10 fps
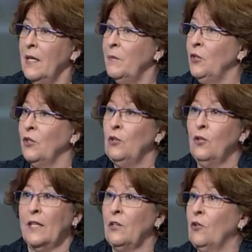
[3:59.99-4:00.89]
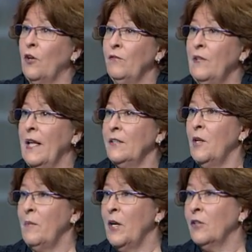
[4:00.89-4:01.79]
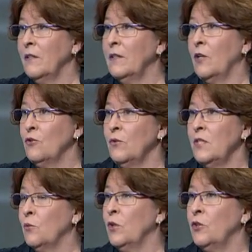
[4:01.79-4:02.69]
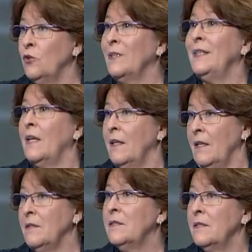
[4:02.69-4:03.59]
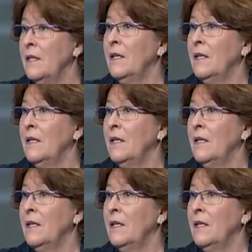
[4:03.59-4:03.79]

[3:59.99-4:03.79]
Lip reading: And you could look at a lot of Latin American countries where it took decades